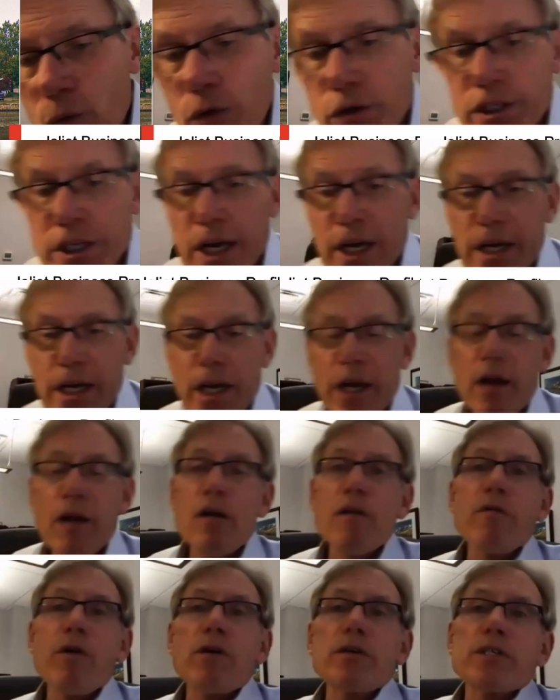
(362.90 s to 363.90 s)
we're taking
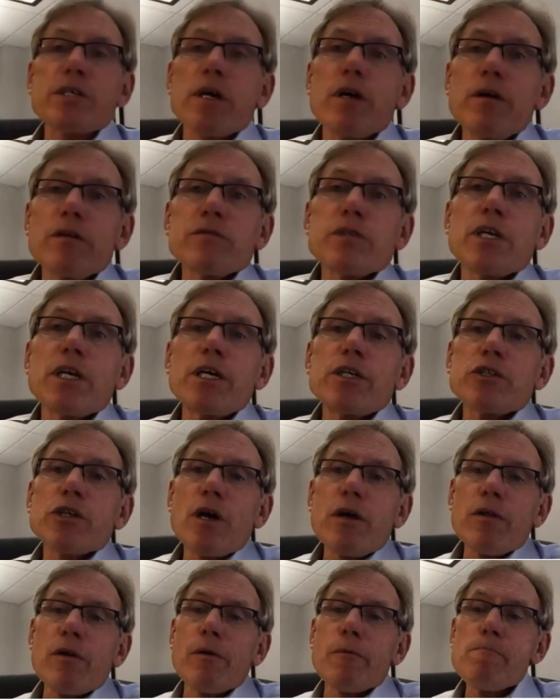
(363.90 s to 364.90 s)
care of ourselves and each
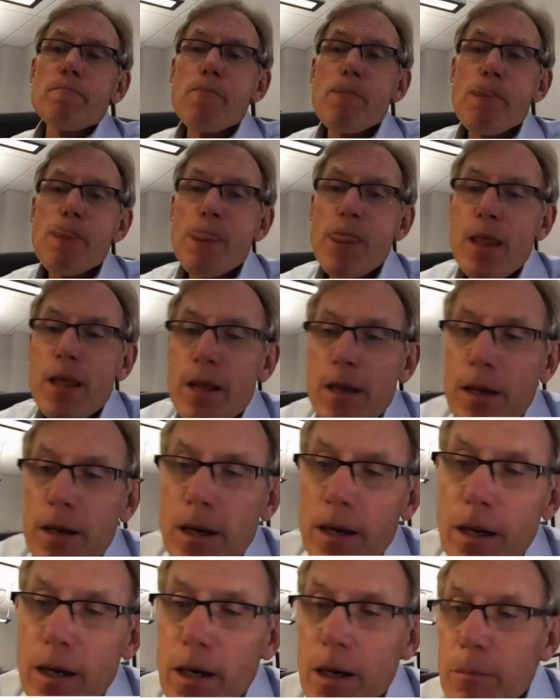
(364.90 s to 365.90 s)
other.
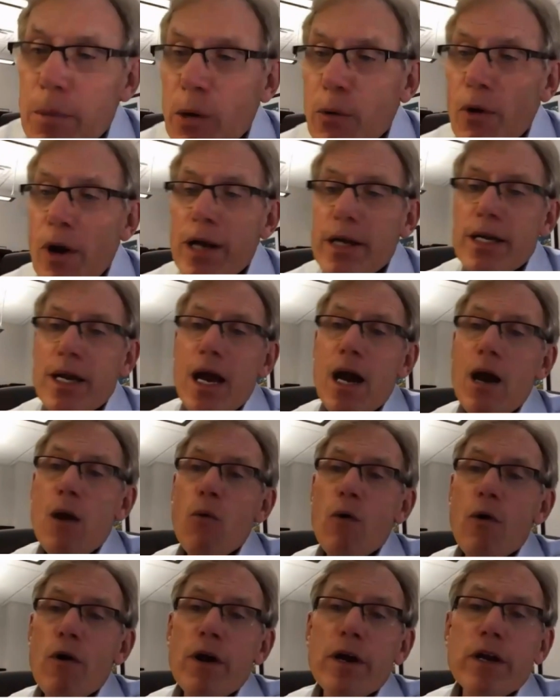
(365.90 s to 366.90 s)
But right now,
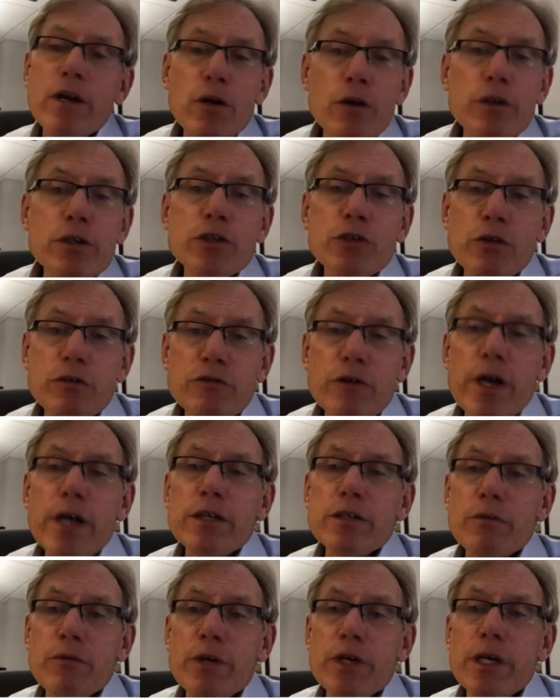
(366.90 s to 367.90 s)
we're on a good
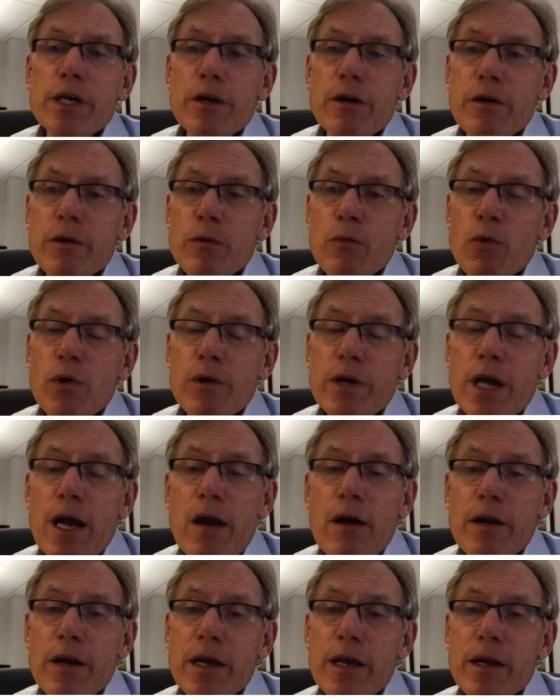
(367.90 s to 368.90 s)
trajectory here in Will
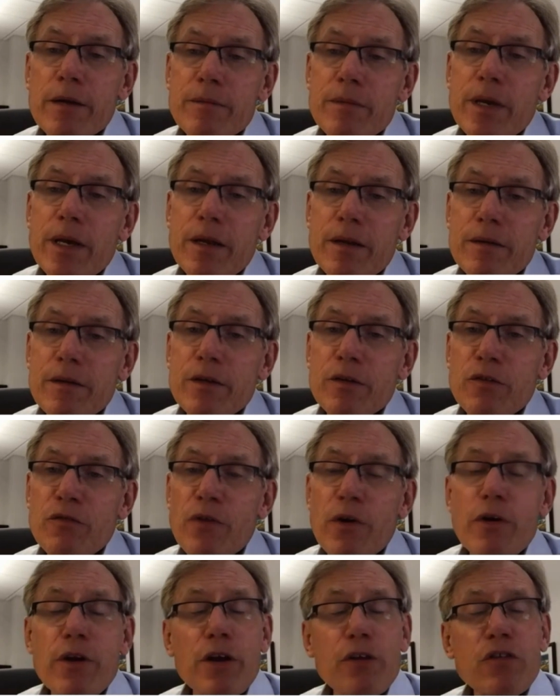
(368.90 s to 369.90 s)
County, and it's
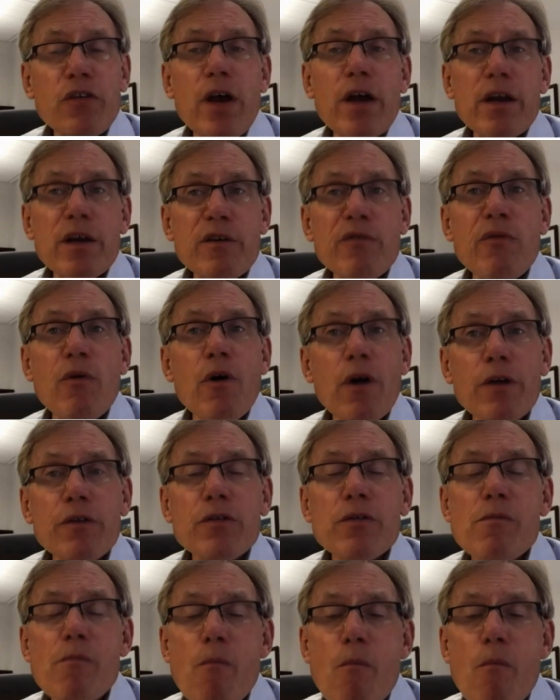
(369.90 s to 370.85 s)
very exciting for us.